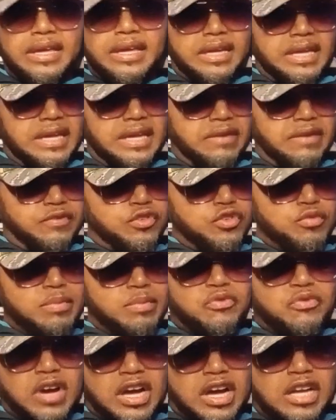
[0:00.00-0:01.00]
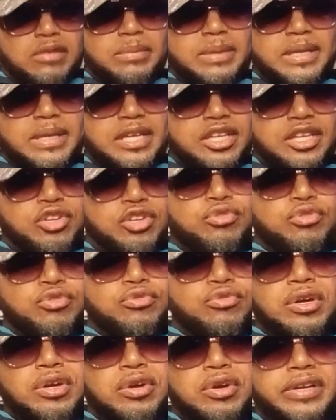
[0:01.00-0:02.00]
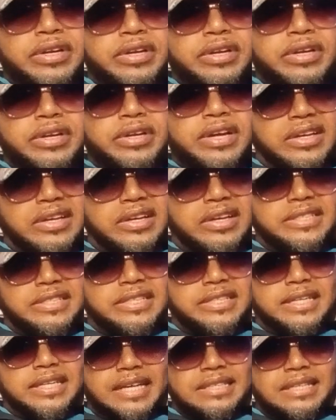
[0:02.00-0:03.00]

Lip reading: If you've been following me, you know that articulation